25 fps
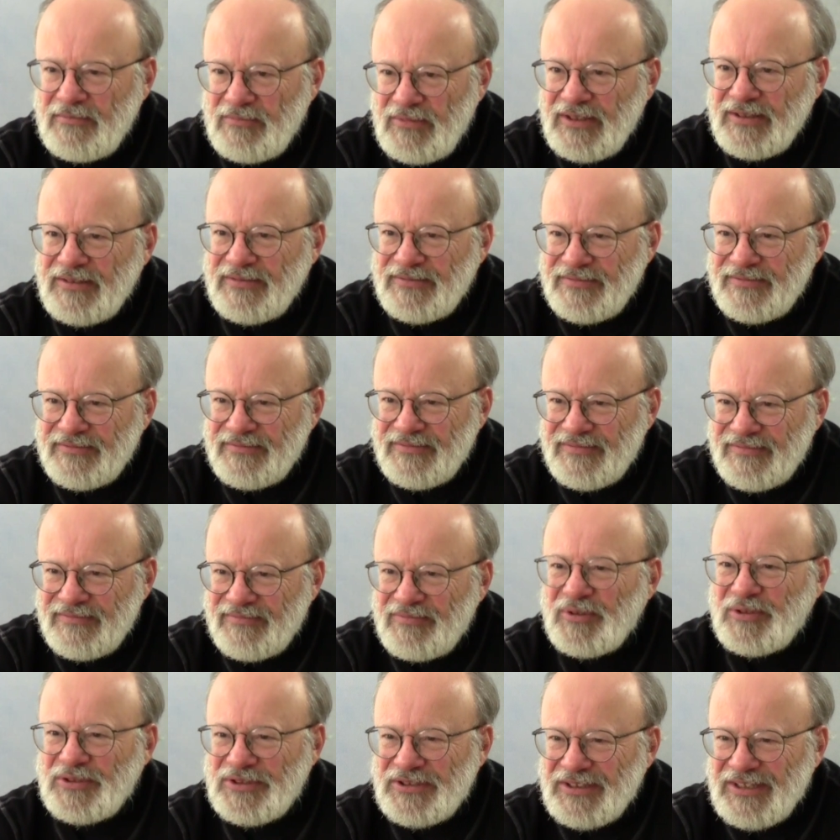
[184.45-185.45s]
But
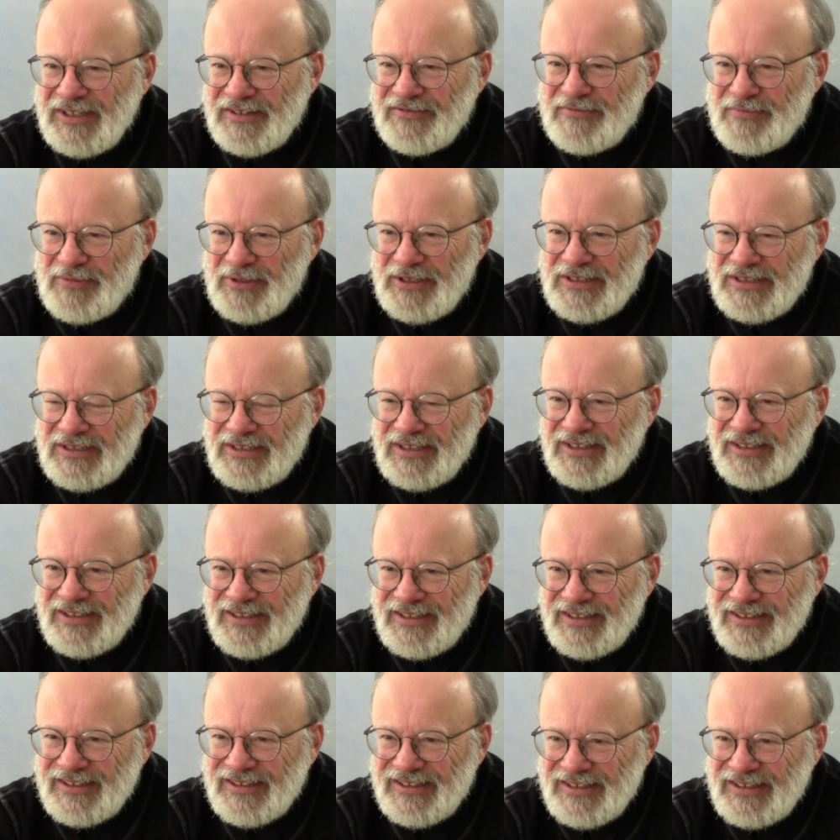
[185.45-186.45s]
mostly everybody said,
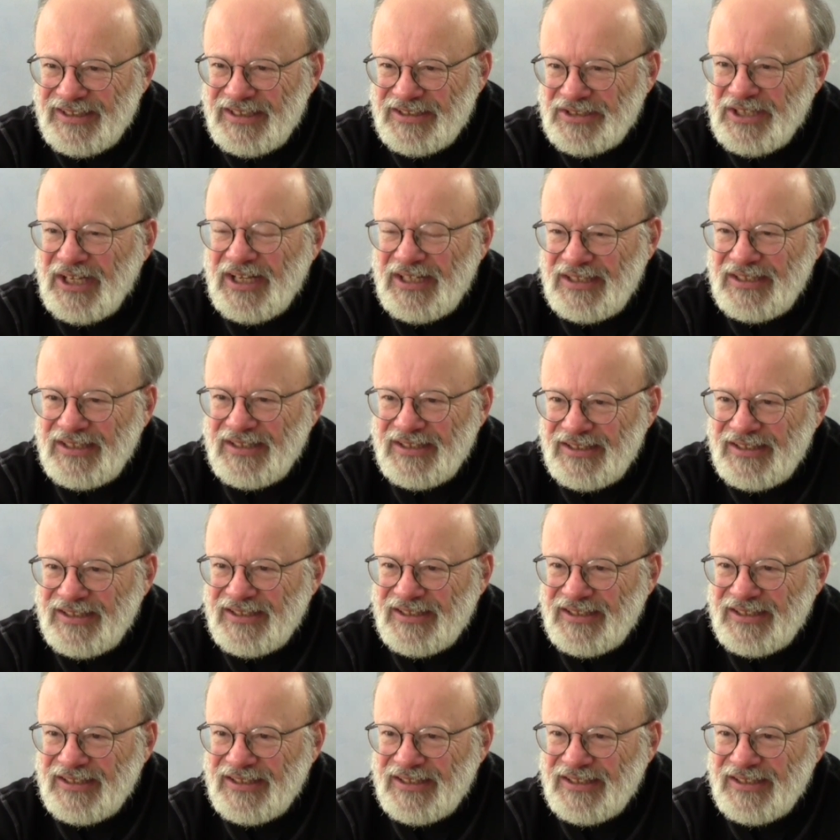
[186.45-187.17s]
as I did,